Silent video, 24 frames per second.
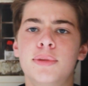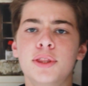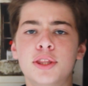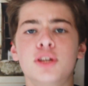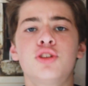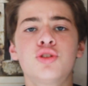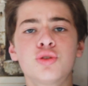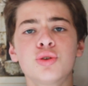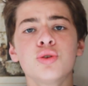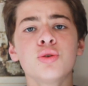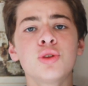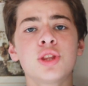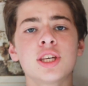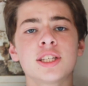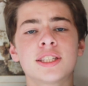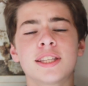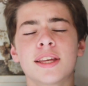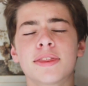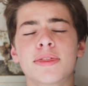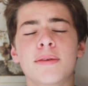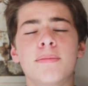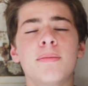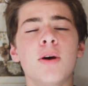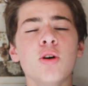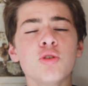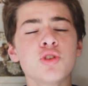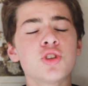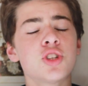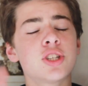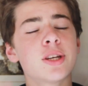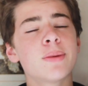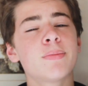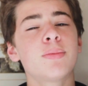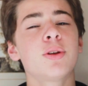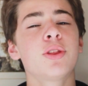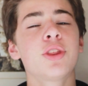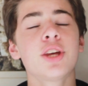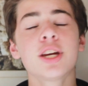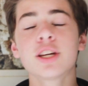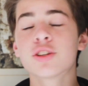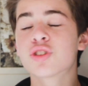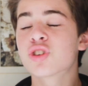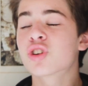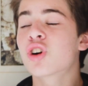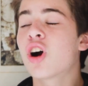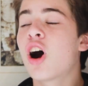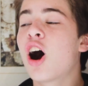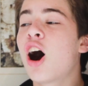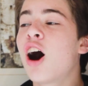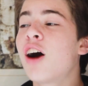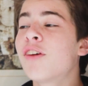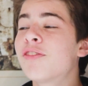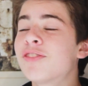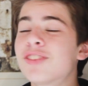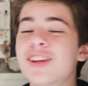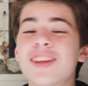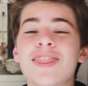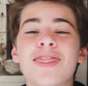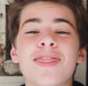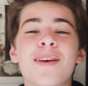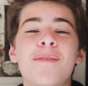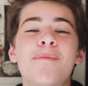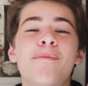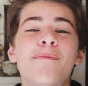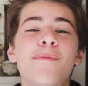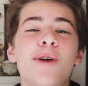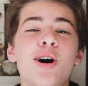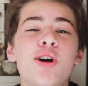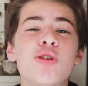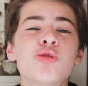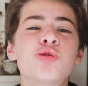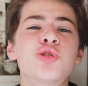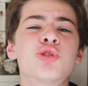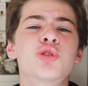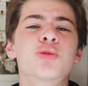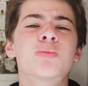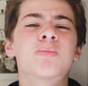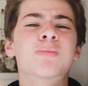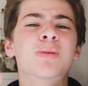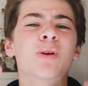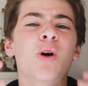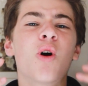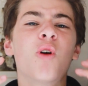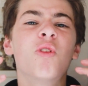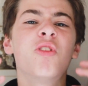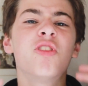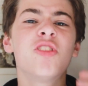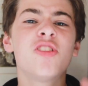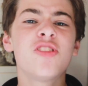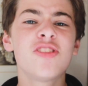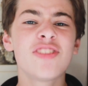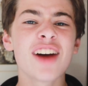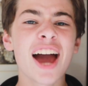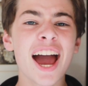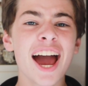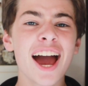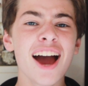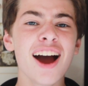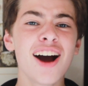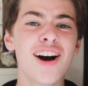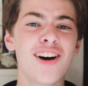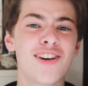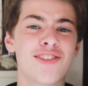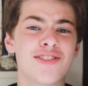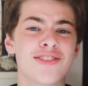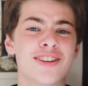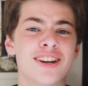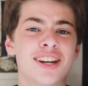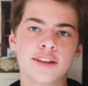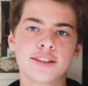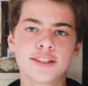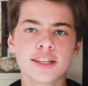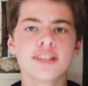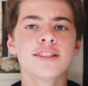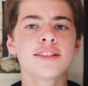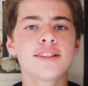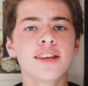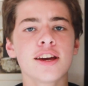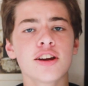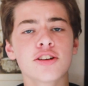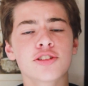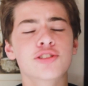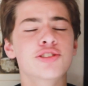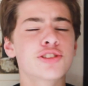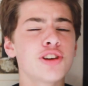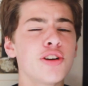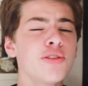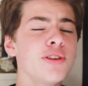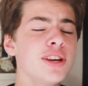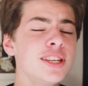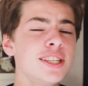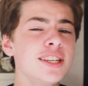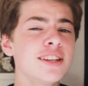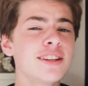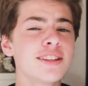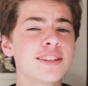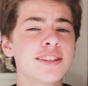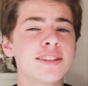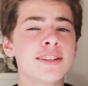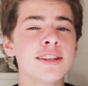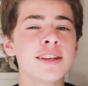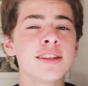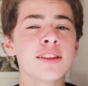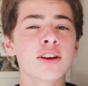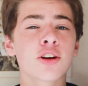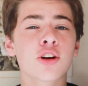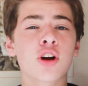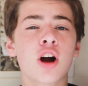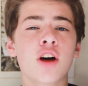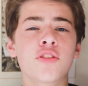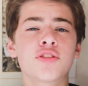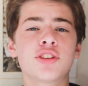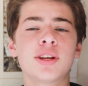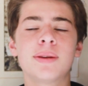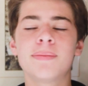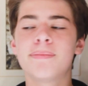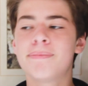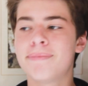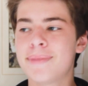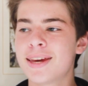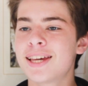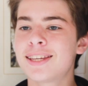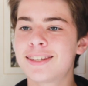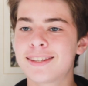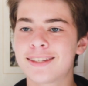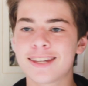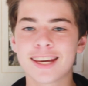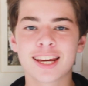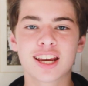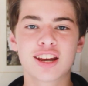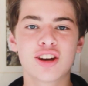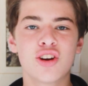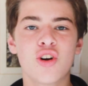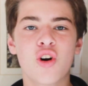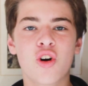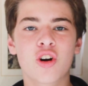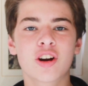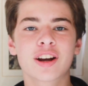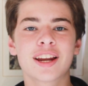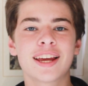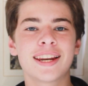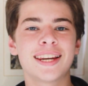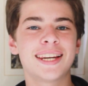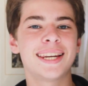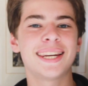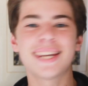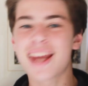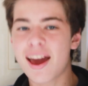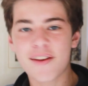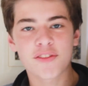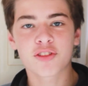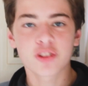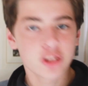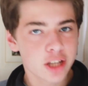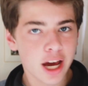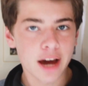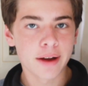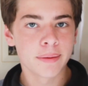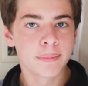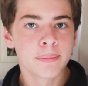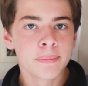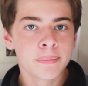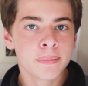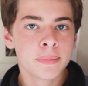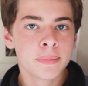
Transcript: But the truth is that the most simple things are often the most profound. Since they are so easy to see, they're often missed, ignored, and never done.